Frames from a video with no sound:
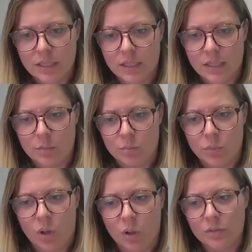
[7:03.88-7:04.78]

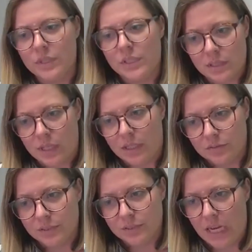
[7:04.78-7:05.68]
all of these kind
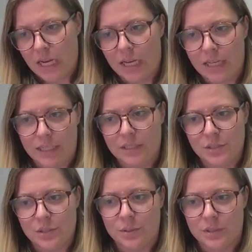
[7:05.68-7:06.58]
of tie
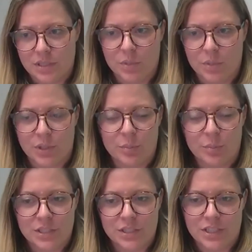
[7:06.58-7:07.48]
into a similar
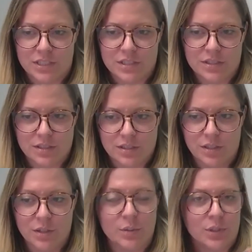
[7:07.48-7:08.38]
message, and that's
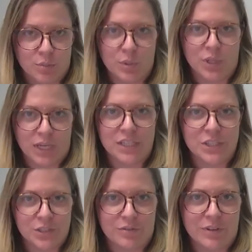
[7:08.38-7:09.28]
the
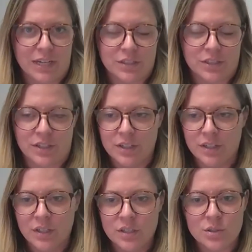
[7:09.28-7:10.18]
communication factor.
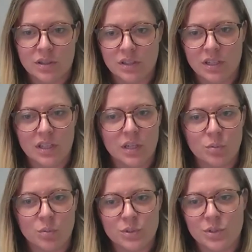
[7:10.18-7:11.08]
So I think
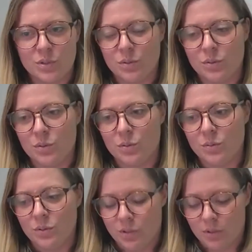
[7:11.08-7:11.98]

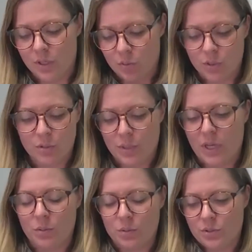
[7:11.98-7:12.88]
in order to
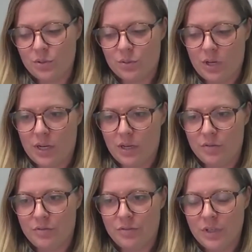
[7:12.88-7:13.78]
be able to kind
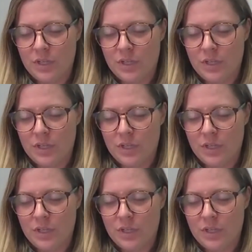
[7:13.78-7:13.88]
of